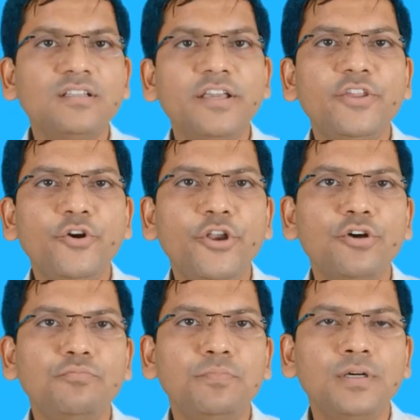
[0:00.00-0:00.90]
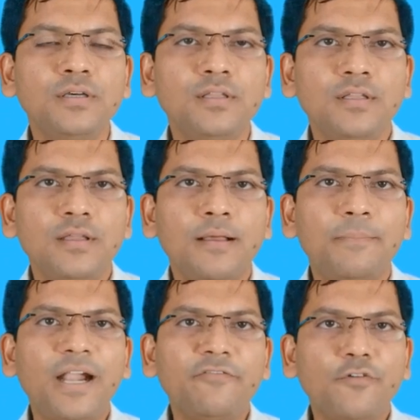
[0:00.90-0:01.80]
YouTube
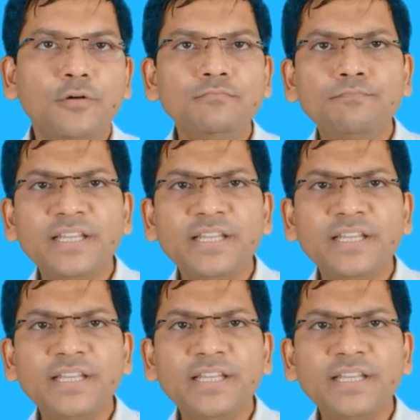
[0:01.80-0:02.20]
platform.